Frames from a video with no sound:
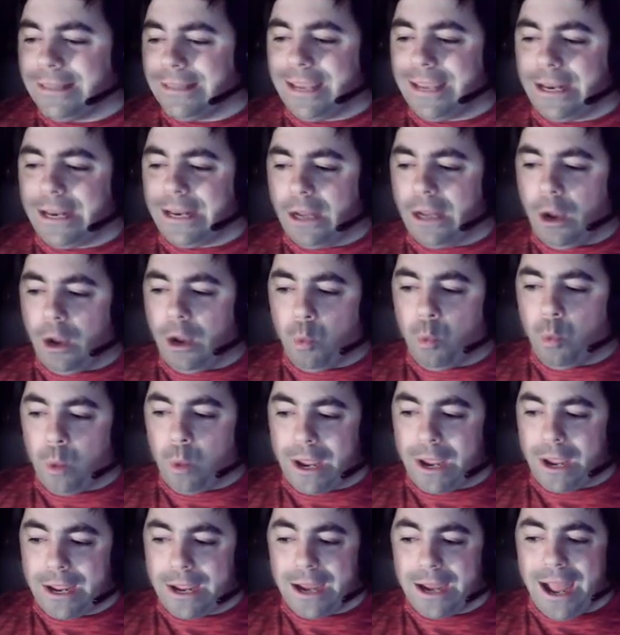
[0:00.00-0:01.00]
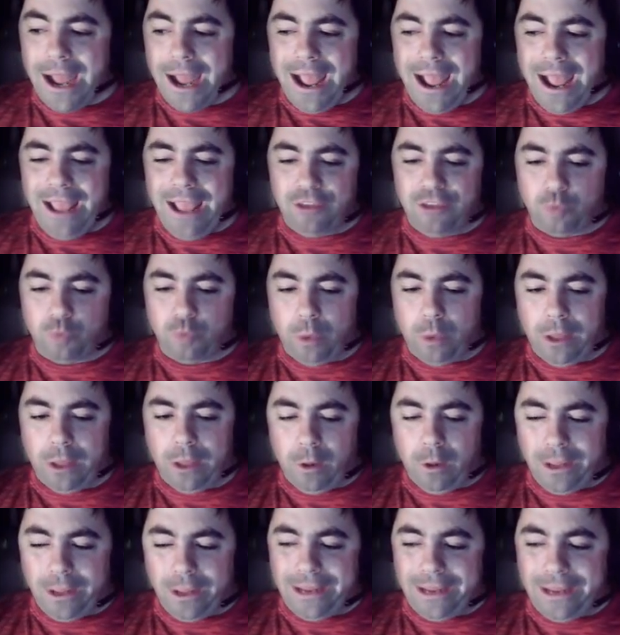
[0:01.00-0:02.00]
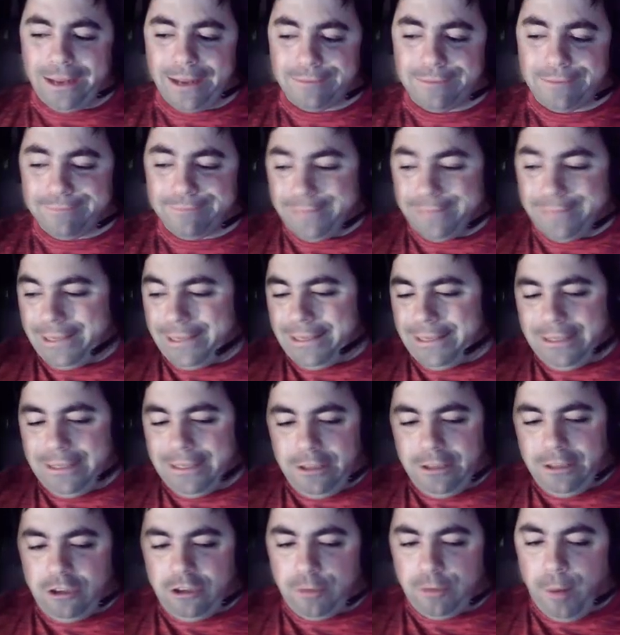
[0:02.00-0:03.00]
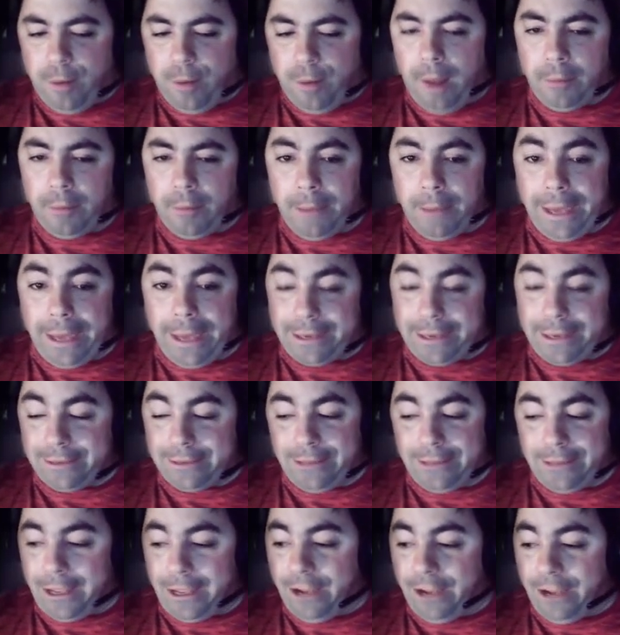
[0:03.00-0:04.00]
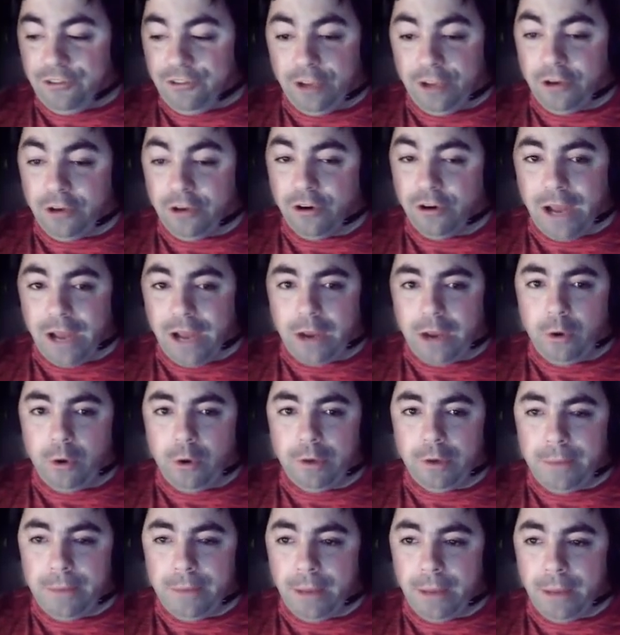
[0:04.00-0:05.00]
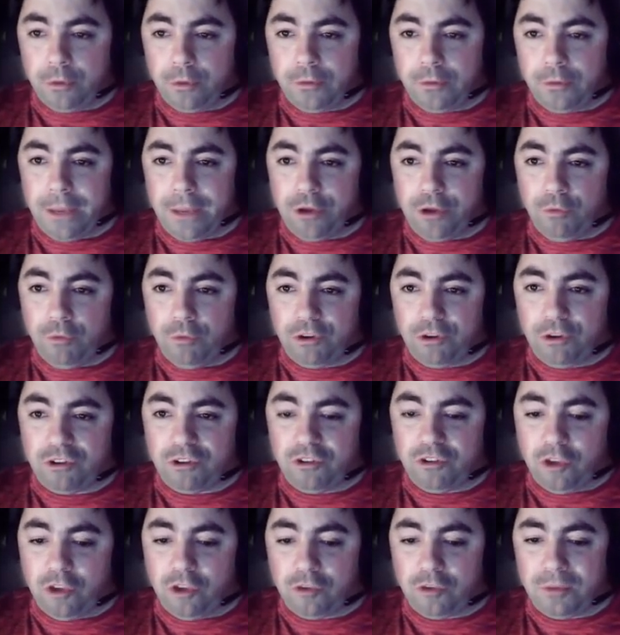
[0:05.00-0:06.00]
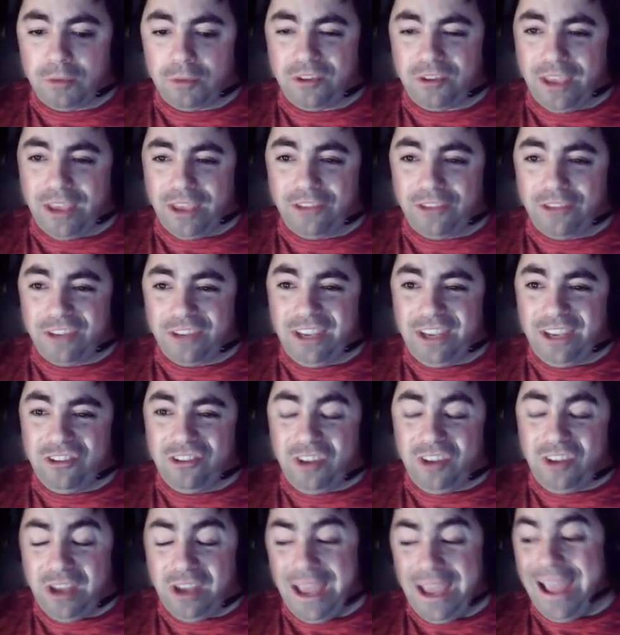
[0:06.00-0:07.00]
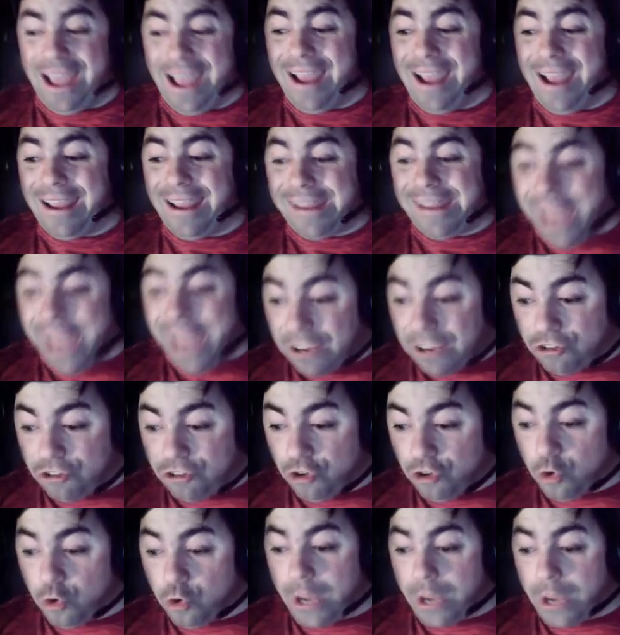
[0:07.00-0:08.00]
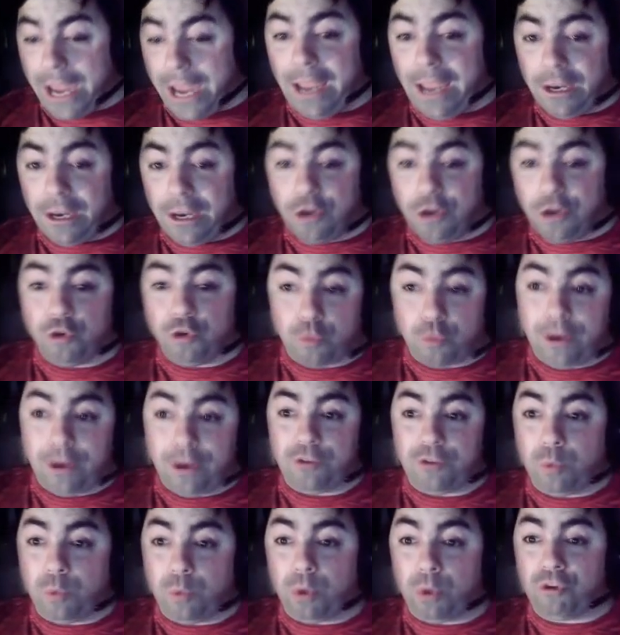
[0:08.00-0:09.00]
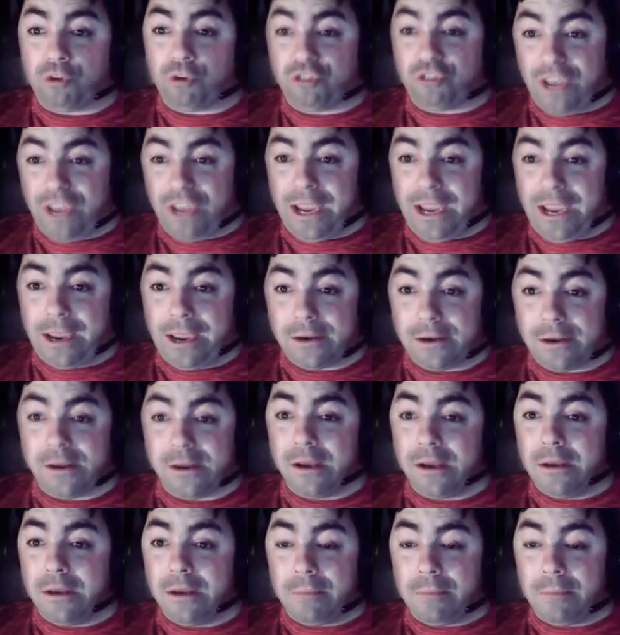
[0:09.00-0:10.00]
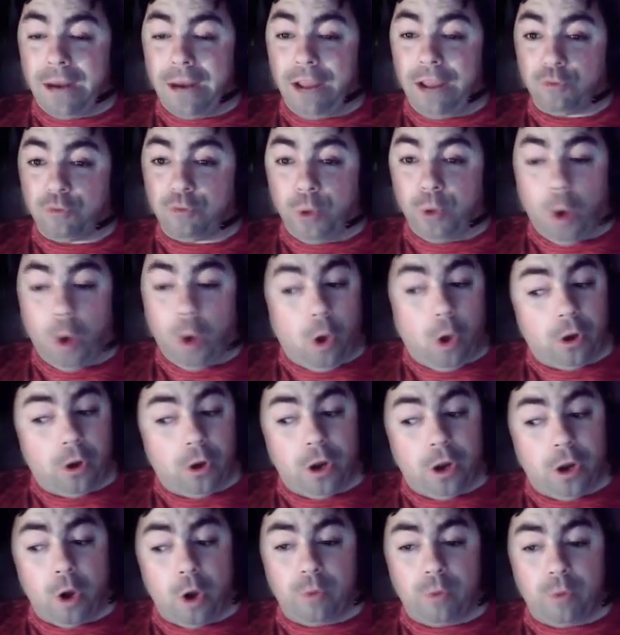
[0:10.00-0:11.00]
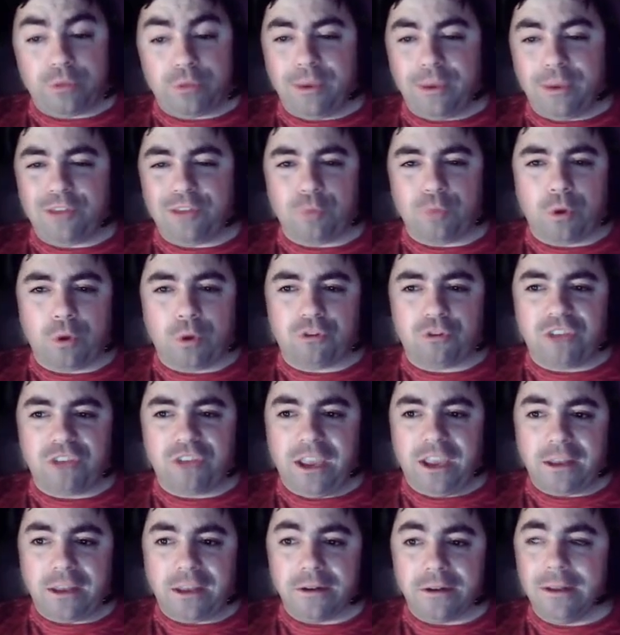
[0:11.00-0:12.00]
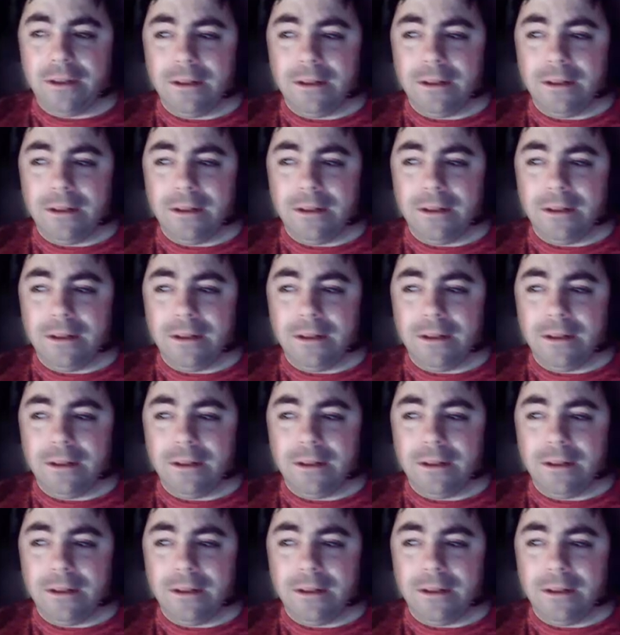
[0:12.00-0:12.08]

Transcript: data away as well, and this is problematic. Like I said, you're not going to be able to make your risk assessments as easy. Yes, you can use Wastewater Scan, but as we all know with Wastewater Scan,